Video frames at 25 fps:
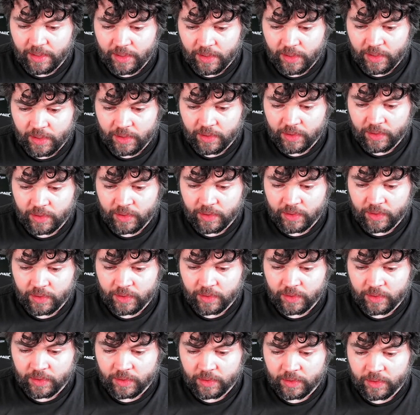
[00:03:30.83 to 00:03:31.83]

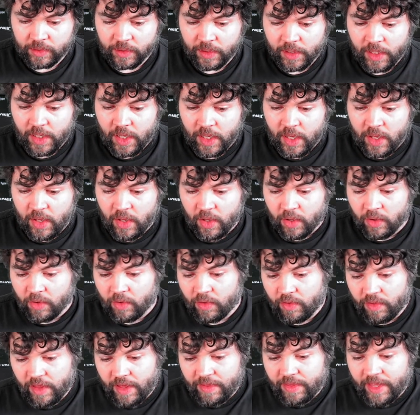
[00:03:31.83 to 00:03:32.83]

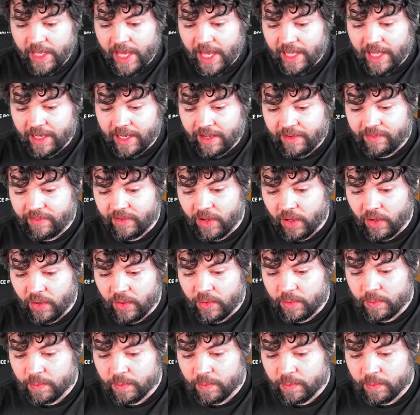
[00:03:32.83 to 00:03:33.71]
then the LFO,